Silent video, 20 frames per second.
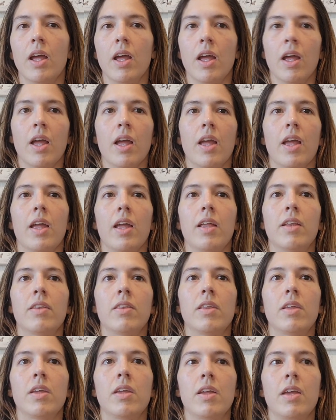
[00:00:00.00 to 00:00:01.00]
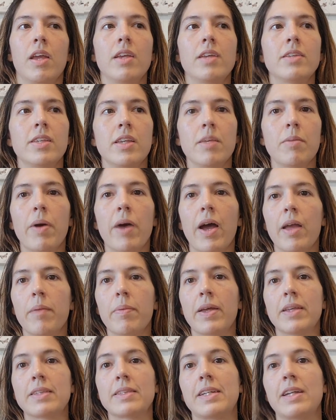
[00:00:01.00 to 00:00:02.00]
And the AC pipe has
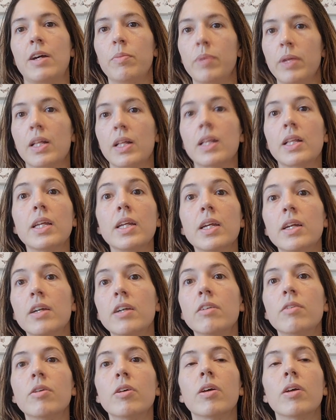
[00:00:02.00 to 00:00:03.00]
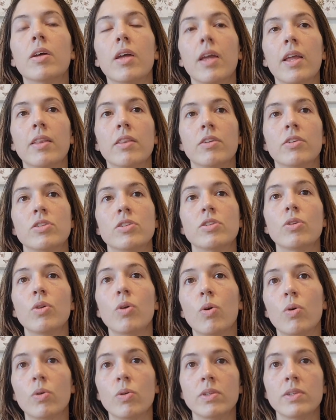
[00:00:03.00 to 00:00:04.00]
now been cleared, and there's still a hole
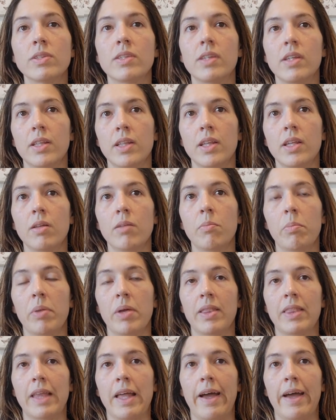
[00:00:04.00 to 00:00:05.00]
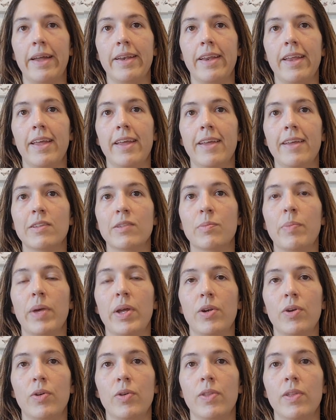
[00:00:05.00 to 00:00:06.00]
in the ceiling, but that is
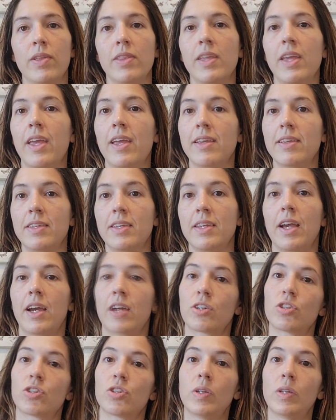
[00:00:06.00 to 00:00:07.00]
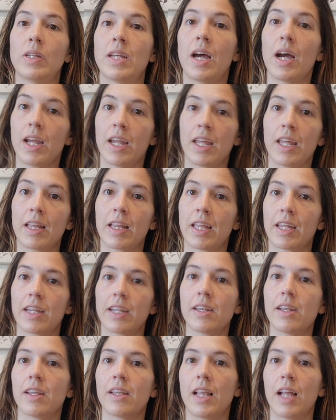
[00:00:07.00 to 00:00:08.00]
better than the AC actually dying like it
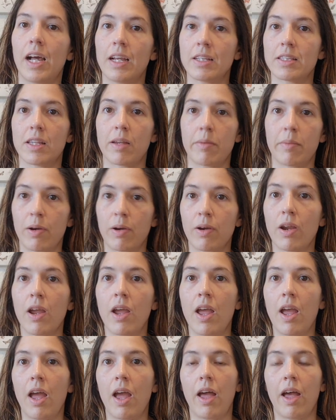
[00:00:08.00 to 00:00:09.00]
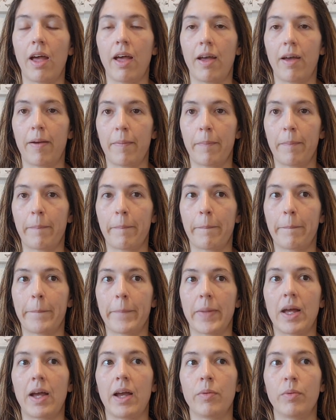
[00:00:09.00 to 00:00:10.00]
did last summer.
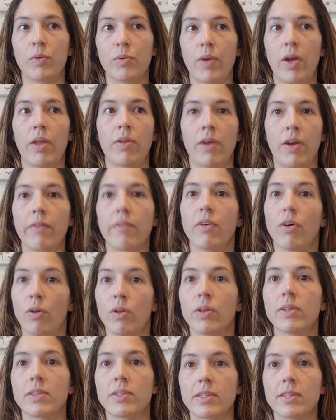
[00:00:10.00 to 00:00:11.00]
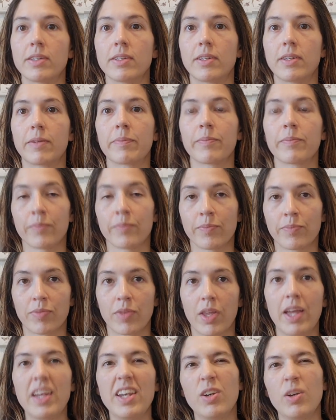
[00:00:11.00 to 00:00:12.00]
I would rather have a hole in the ceiling, and
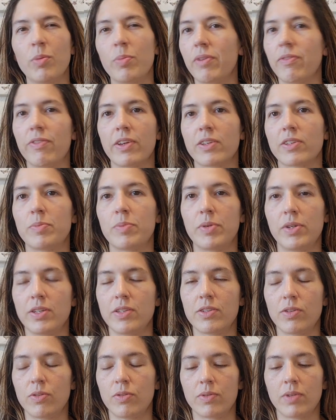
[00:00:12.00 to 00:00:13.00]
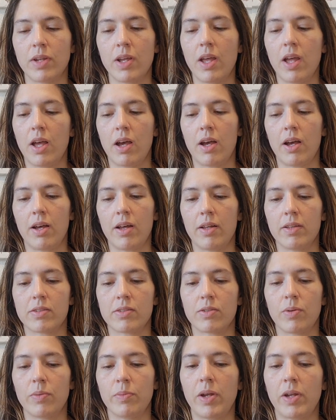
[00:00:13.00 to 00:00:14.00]
it'll be fixed pretty soon. So I'm
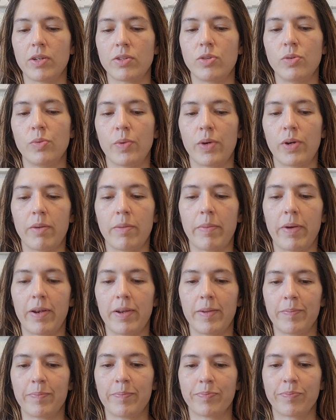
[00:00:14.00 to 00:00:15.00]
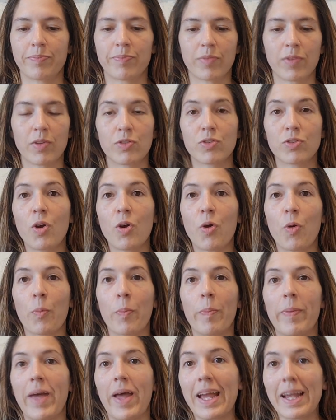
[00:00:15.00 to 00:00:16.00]
not too worried about it. So
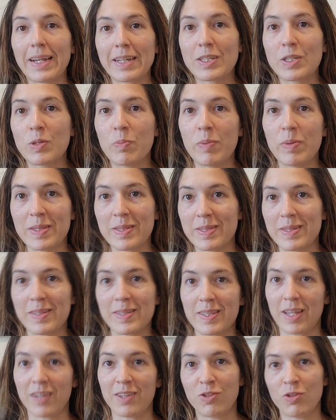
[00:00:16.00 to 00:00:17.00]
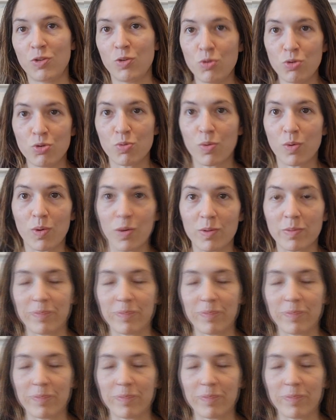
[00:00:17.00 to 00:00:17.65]
back to business as usual.